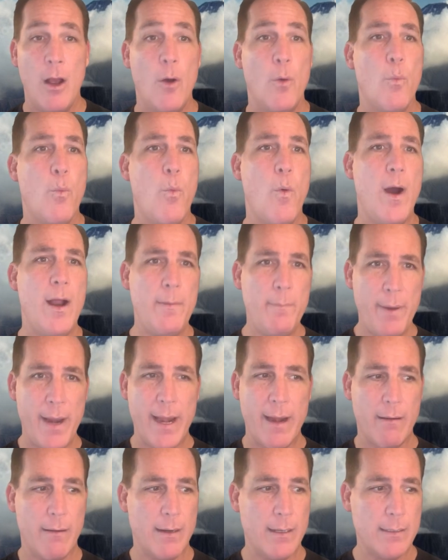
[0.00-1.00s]
One
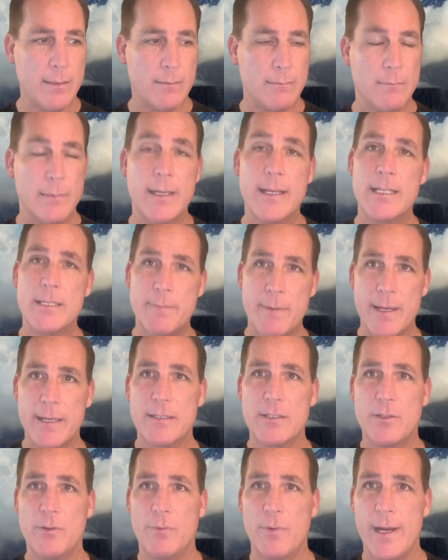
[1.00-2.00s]
parent is
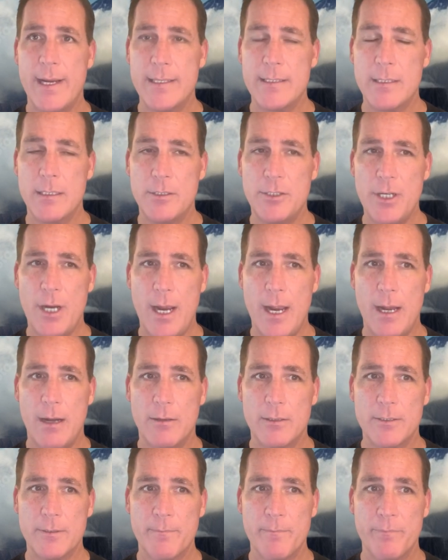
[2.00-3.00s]
picked to raise the
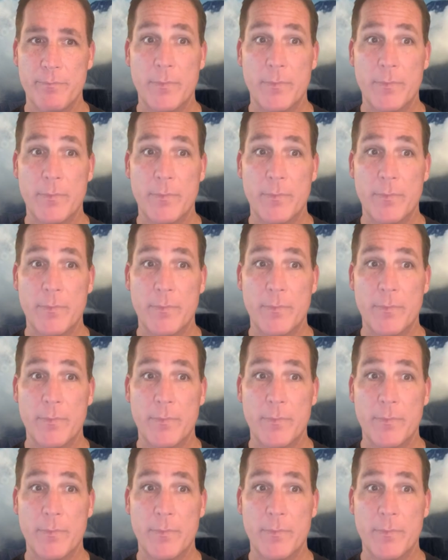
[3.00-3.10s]
child,